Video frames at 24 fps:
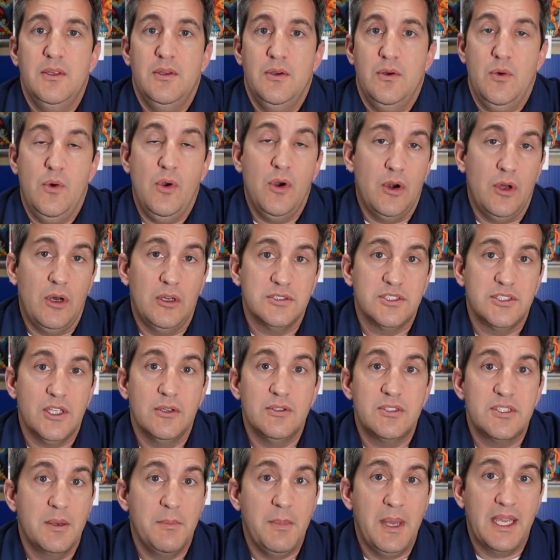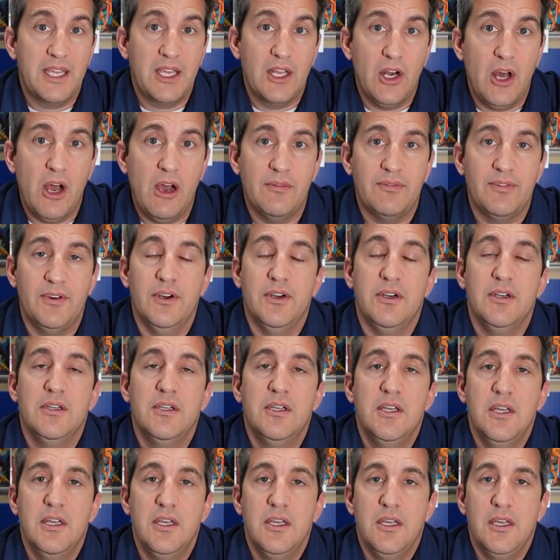or also to make an offer.
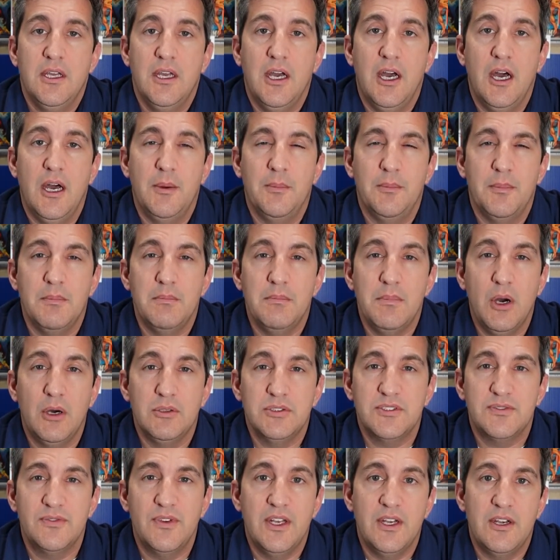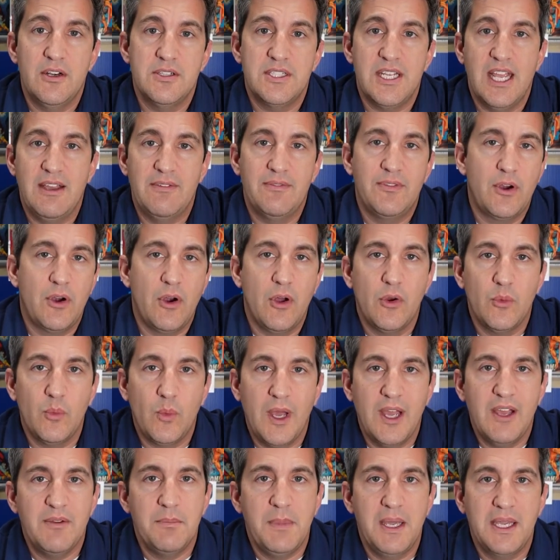Most vendors have their own
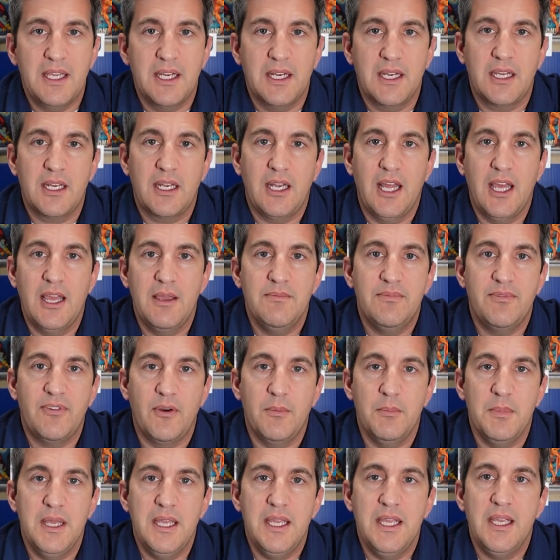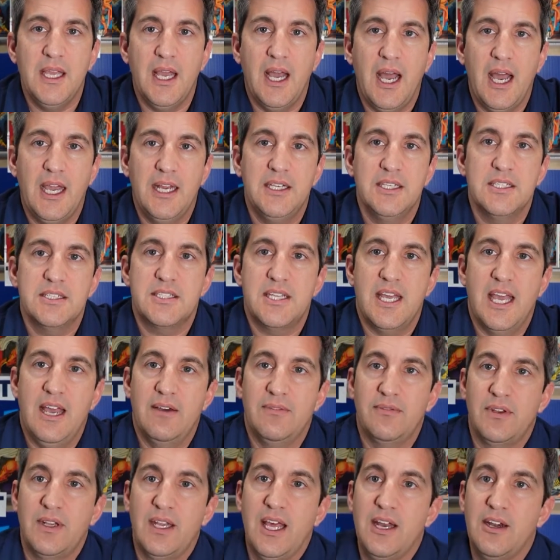way of making a claim. For me, I just
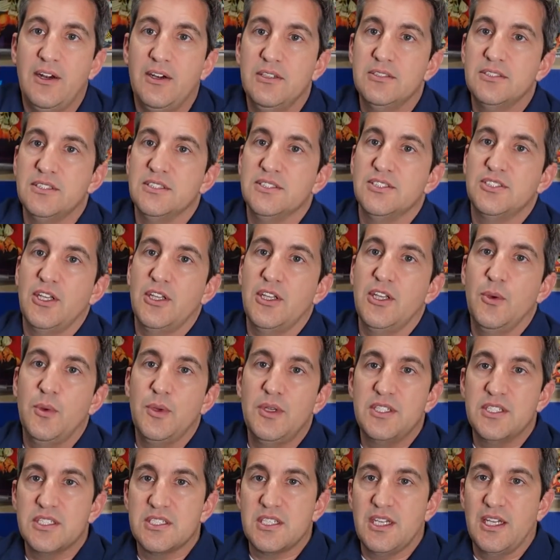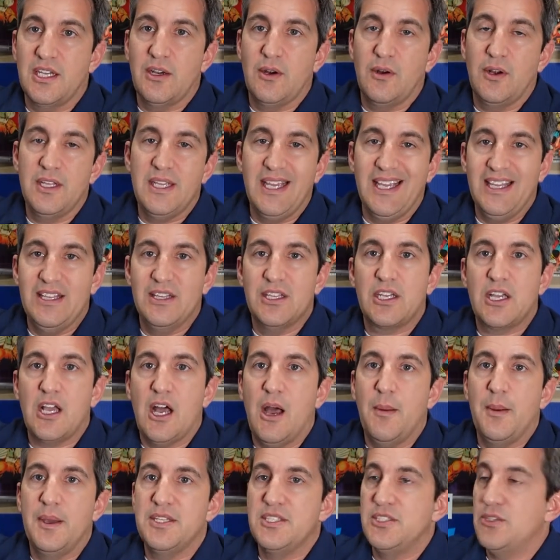have letters, and so you would just literally, in the
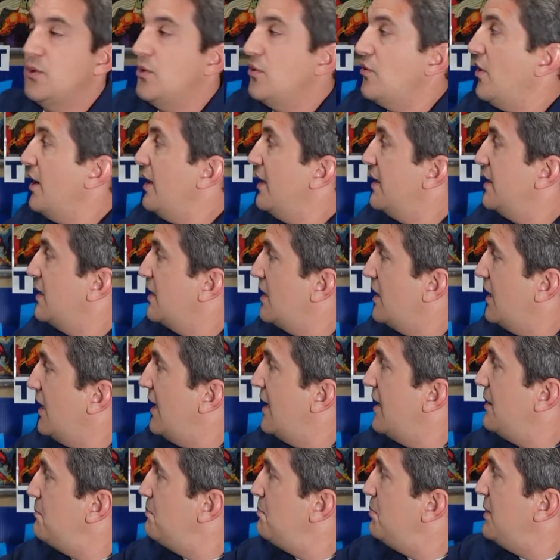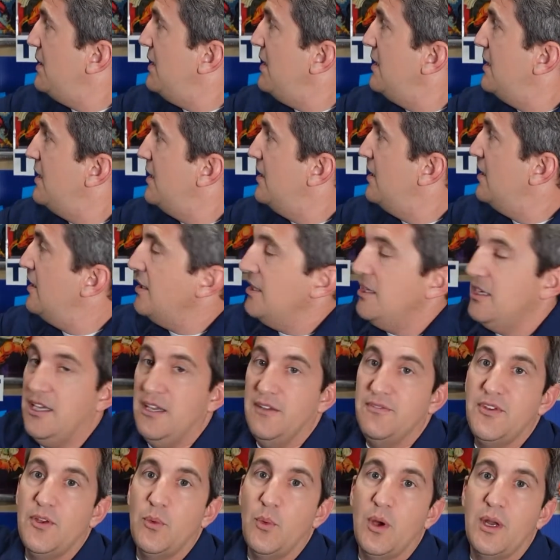comments, you would write claim P
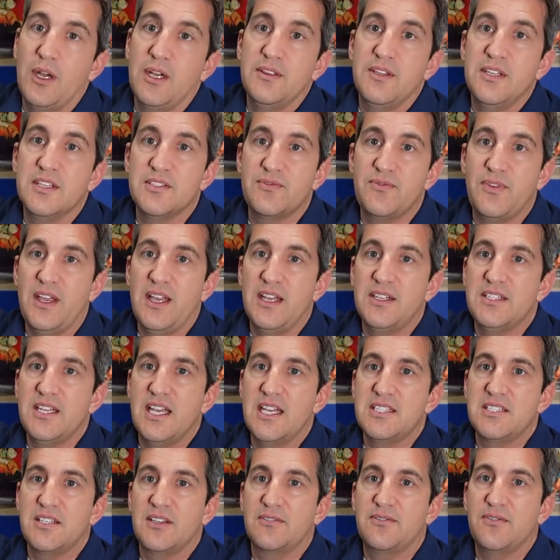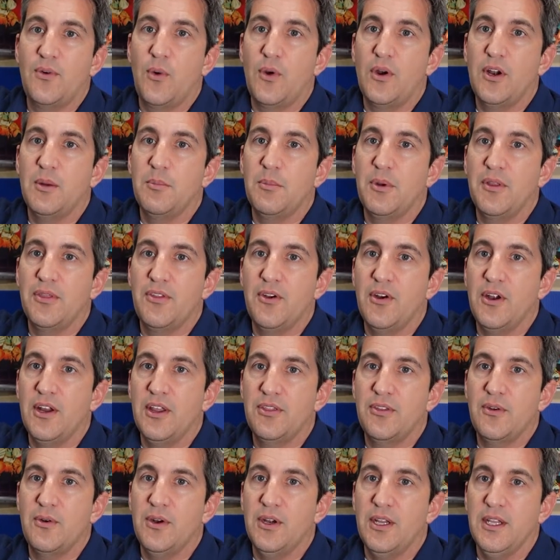if you wanted this Fantastic Four number
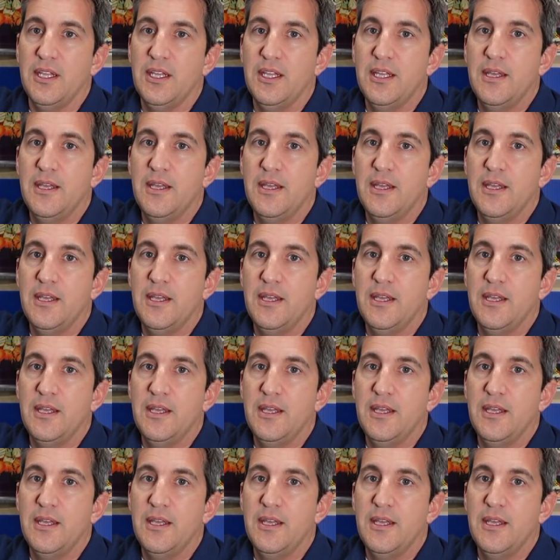33.